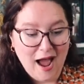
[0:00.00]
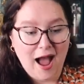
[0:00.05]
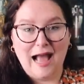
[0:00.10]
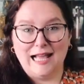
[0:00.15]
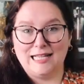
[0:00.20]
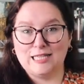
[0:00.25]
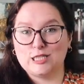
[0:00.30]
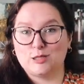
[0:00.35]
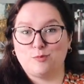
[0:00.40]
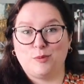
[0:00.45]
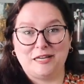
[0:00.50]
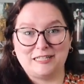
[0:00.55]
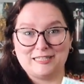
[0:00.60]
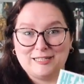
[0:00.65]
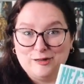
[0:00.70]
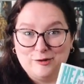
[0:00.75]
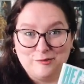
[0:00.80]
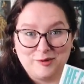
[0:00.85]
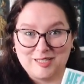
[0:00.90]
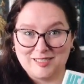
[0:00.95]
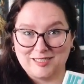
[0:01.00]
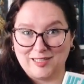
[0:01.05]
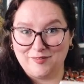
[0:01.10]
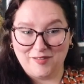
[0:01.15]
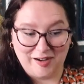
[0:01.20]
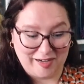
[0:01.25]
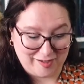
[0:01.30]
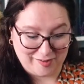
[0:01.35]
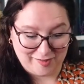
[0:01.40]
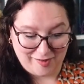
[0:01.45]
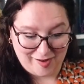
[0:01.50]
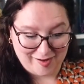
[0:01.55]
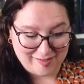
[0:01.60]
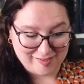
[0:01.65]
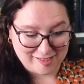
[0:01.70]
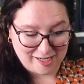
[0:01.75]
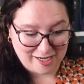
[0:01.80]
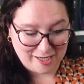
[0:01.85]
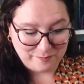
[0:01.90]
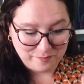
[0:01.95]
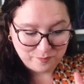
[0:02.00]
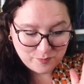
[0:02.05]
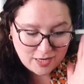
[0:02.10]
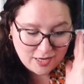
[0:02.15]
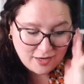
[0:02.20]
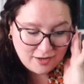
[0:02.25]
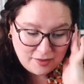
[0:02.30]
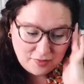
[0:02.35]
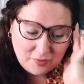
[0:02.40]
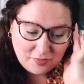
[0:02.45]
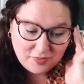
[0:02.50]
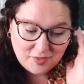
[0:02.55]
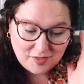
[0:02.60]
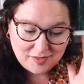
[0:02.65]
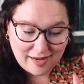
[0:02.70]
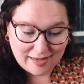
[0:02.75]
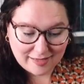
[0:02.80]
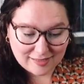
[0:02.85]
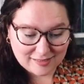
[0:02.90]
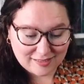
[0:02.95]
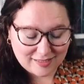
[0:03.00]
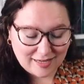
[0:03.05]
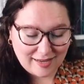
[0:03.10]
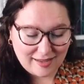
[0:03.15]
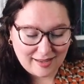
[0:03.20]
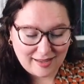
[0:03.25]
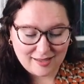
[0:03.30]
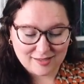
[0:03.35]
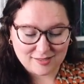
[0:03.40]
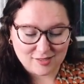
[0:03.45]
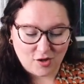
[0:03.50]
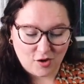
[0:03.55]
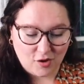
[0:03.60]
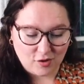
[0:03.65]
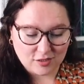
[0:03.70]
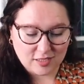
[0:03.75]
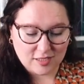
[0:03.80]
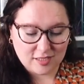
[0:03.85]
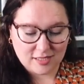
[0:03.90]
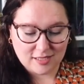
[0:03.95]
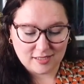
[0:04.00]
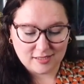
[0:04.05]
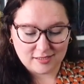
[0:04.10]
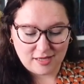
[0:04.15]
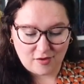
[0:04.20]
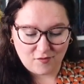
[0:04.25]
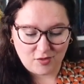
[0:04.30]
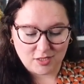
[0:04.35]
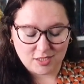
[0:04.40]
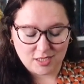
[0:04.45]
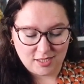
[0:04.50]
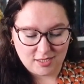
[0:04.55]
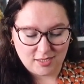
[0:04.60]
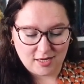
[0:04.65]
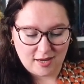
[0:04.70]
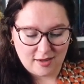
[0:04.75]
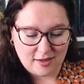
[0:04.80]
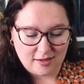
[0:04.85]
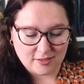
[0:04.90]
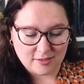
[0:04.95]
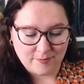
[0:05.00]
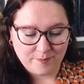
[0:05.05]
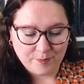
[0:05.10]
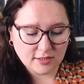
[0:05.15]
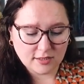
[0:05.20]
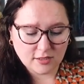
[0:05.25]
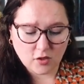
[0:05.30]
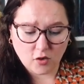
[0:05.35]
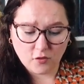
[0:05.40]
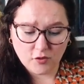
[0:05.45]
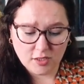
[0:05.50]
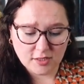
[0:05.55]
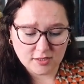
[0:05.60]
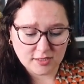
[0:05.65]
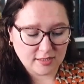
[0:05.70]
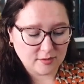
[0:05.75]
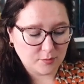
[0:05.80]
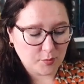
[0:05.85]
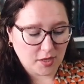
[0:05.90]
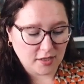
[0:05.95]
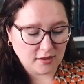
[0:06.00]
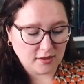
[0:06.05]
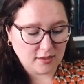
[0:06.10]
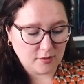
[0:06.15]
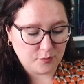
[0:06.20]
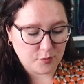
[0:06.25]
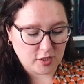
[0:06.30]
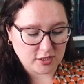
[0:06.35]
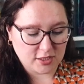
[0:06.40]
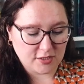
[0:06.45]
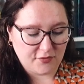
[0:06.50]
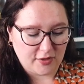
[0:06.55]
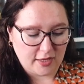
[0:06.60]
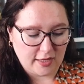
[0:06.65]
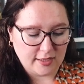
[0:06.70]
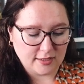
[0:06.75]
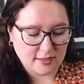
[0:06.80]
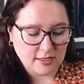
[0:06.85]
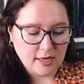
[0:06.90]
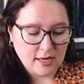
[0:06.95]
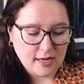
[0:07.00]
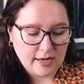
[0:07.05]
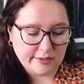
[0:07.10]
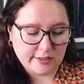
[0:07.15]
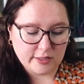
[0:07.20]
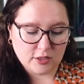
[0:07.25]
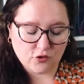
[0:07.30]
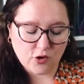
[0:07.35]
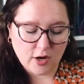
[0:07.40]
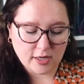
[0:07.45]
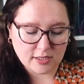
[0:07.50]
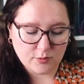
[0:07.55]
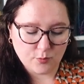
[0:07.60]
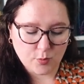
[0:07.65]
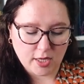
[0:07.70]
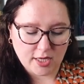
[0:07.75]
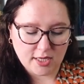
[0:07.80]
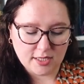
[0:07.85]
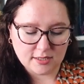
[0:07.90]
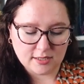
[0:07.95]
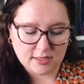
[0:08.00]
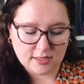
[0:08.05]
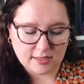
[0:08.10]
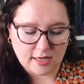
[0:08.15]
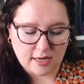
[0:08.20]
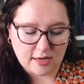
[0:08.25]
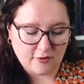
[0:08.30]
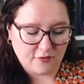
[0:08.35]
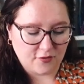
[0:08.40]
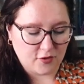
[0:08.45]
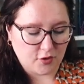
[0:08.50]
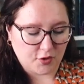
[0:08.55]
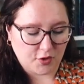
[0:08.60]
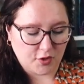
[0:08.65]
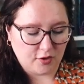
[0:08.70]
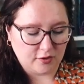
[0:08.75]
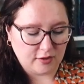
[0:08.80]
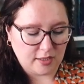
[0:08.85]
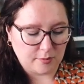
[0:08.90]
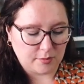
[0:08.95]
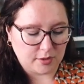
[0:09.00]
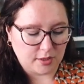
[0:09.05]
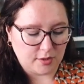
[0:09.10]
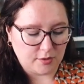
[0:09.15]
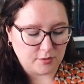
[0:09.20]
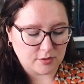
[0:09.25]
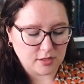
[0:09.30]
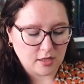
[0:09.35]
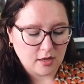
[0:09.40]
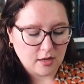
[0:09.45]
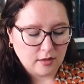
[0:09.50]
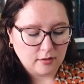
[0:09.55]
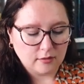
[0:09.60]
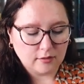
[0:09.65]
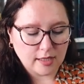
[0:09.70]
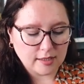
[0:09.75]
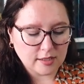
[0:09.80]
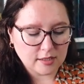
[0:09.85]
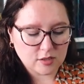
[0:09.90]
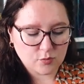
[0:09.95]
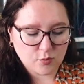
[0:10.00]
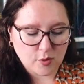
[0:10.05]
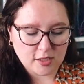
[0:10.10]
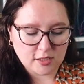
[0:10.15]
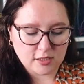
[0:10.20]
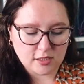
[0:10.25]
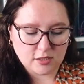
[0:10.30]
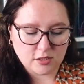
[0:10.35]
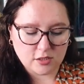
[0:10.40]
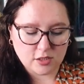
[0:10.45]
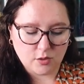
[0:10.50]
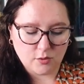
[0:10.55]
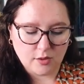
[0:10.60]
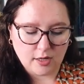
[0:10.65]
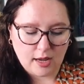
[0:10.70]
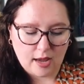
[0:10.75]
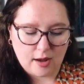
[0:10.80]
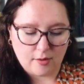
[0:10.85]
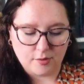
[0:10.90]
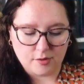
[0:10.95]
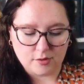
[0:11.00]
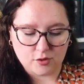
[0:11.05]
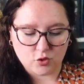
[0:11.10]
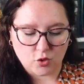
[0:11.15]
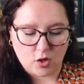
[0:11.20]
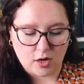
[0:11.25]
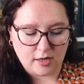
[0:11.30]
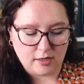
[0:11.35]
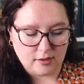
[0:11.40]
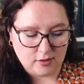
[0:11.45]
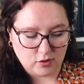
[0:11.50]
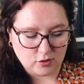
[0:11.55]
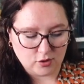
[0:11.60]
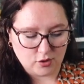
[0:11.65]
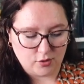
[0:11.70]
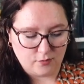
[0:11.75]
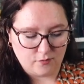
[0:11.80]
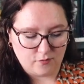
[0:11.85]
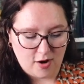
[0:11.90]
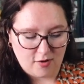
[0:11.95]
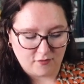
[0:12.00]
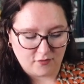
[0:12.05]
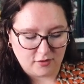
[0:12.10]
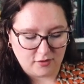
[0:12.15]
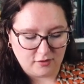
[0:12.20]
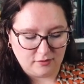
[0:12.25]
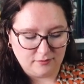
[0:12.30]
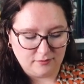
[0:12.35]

I just picked it up because I recognised it. The next day is the hottest in 17 years. Disoriented by the oppressive heat and distracted by his desire for a girl named Luce, Leonard spends the ensuing hours trying not to unravel.